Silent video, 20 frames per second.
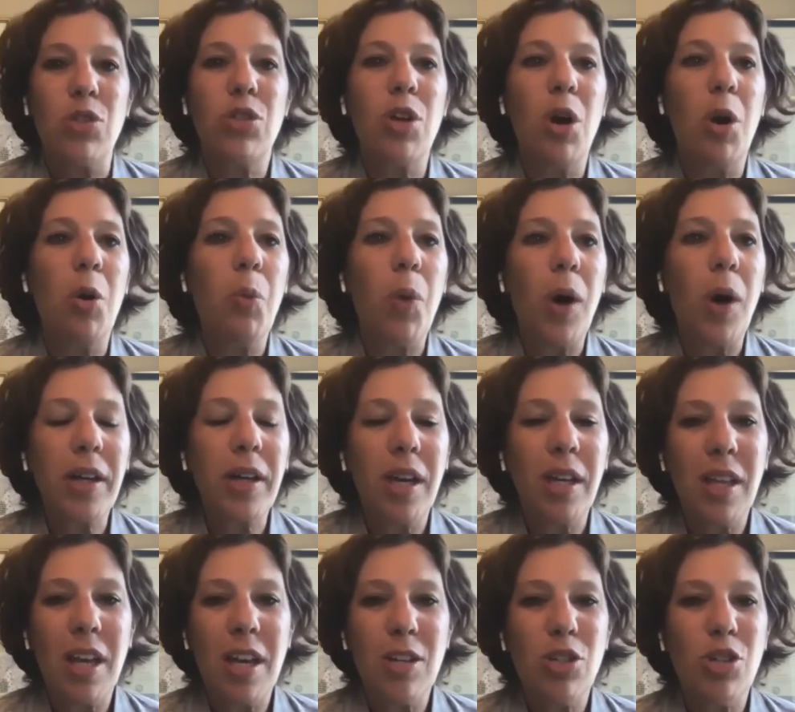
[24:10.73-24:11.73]
So, what can
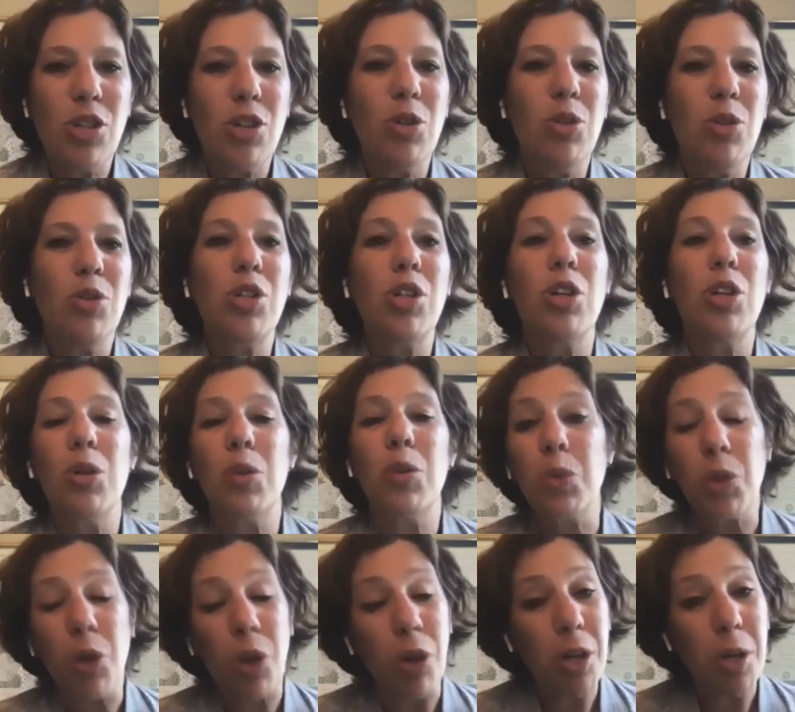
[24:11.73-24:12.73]
they do to
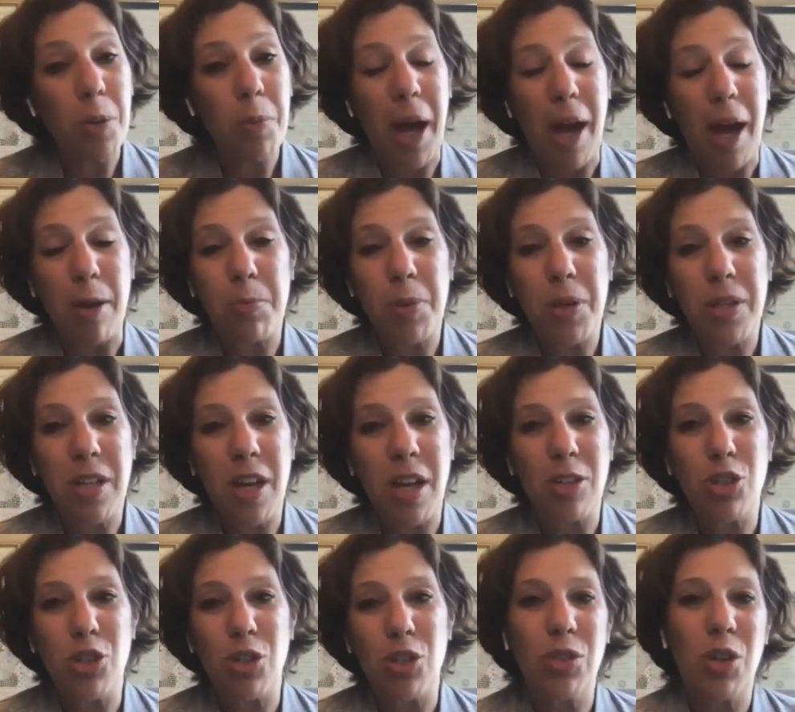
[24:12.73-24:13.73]
learn about
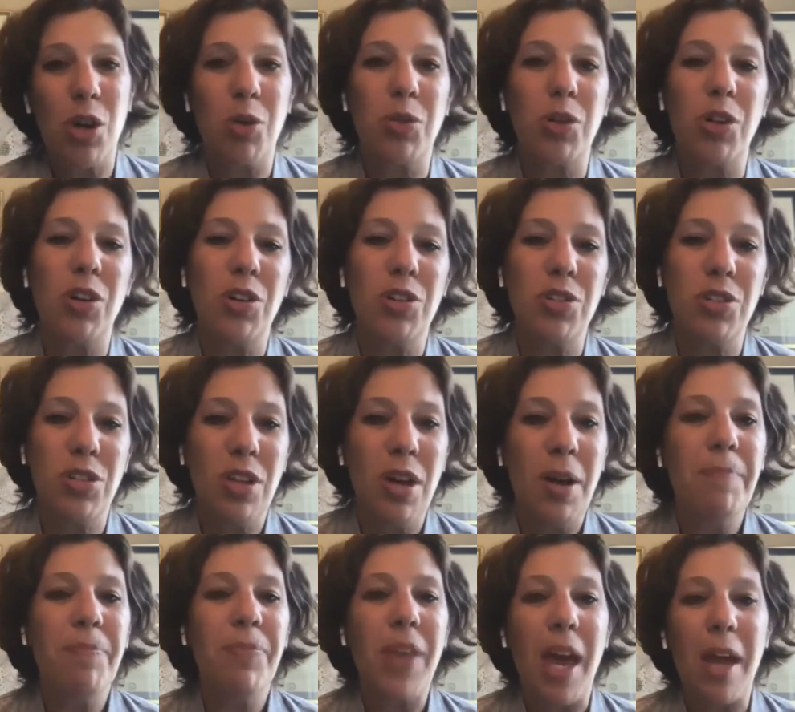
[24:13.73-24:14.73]
potential donors
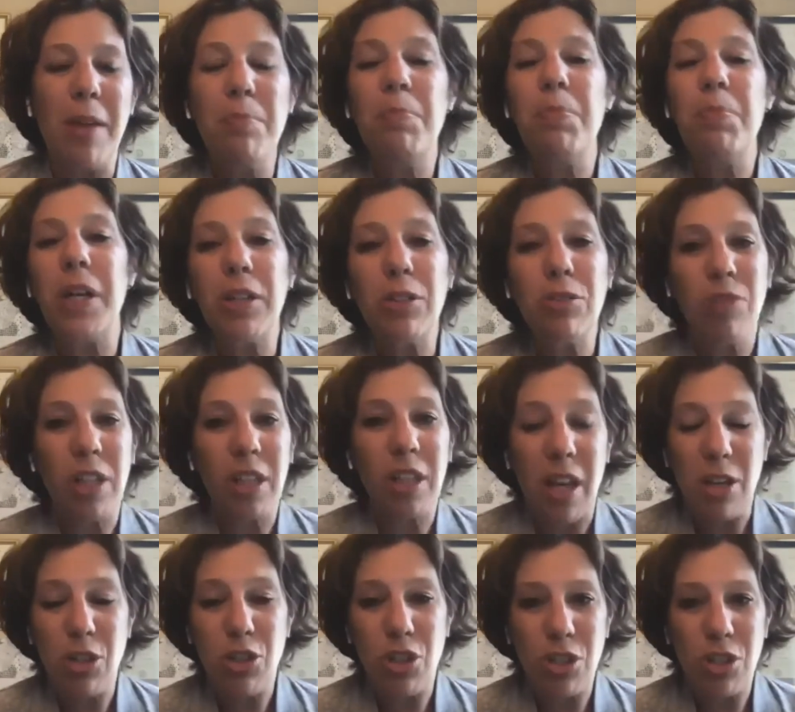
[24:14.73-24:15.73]
and build
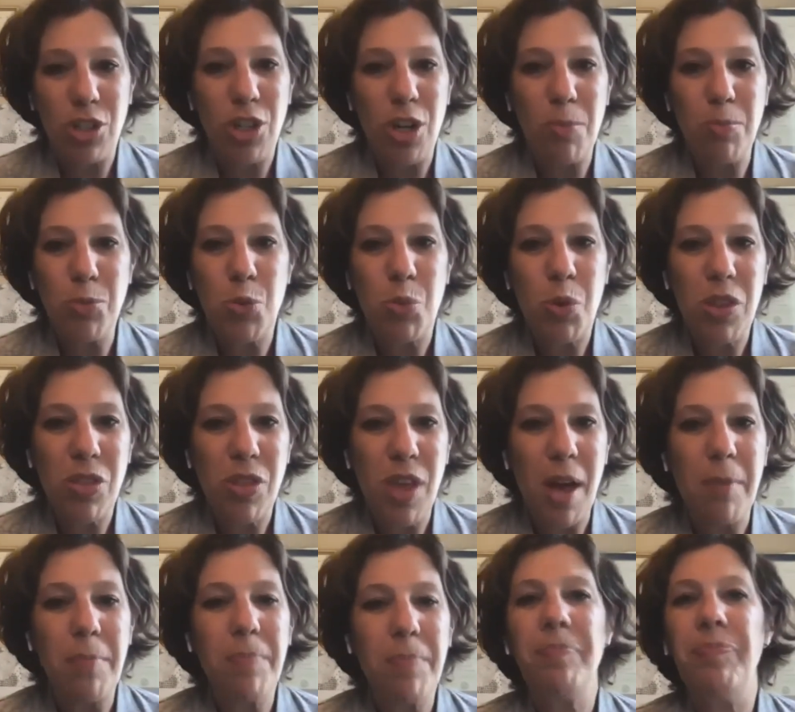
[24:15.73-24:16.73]
relationships with
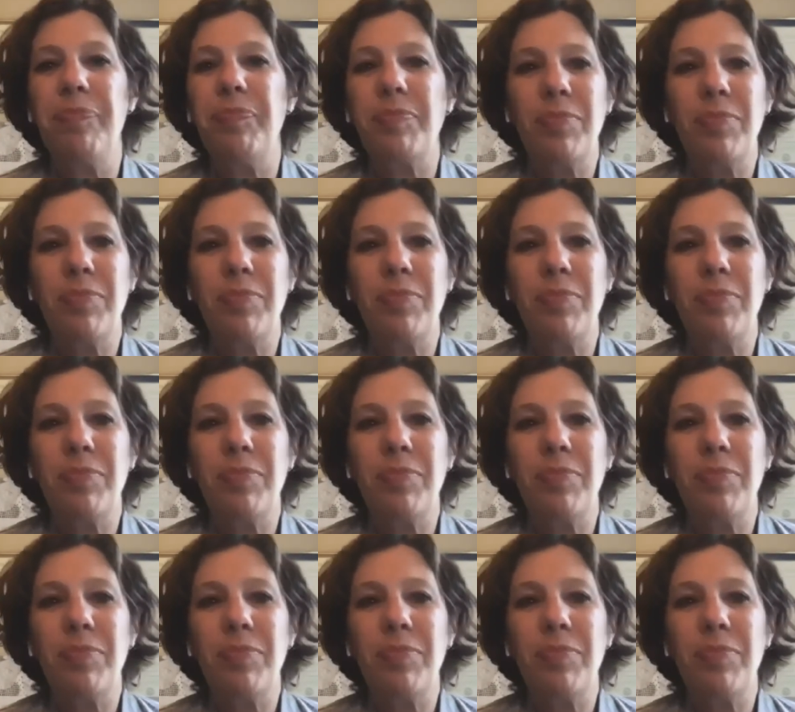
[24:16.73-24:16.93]
them?